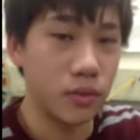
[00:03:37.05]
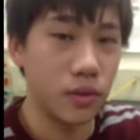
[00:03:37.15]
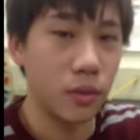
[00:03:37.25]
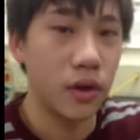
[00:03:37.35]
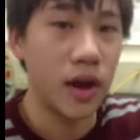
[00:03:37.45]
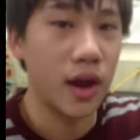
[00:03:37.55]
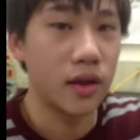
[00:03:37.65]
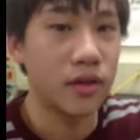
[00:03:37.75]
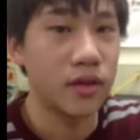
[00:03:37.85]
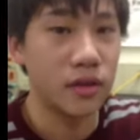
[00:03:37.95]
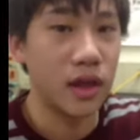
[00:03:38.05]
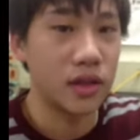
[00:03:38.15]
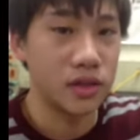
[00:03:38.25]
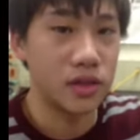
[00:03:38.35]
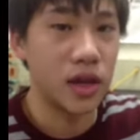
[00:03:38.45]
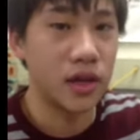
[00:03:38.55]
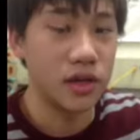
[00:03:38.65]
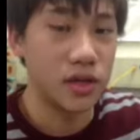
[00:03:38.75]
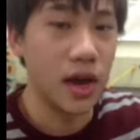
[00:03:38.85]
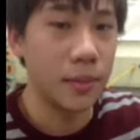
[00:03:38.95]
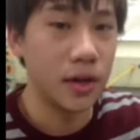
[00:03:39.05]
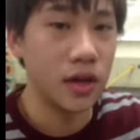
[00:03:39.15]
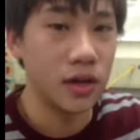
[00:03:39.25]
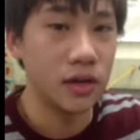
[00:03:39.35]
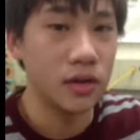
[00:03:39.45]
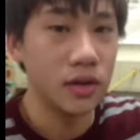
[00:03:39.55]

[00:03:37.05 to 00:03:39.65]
with one hand, that side is dominant,